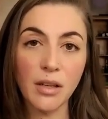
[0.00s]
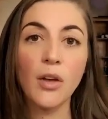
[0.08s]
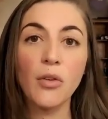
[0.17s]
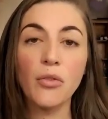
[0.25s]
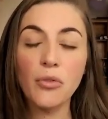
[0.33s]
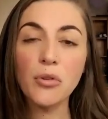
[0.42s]

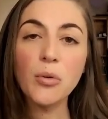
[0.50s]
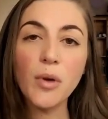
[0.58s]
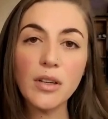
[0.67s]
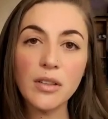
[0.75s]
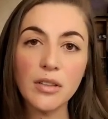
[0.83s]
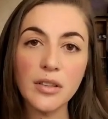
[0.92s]
through
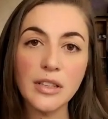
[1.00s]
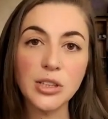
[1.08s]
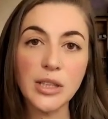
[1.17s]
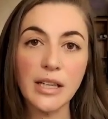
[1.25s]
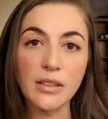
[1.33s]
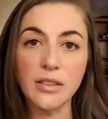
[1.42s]
our early
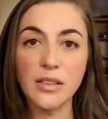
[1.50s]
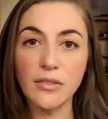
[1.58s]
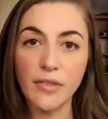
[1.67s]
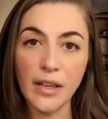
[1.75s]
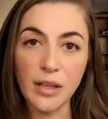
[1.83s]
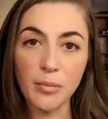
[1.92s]
childhood
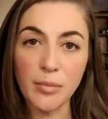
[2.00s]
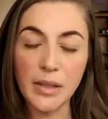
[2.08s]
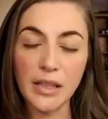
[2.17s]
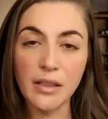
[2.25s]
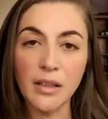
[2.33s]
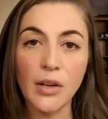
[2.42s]
development,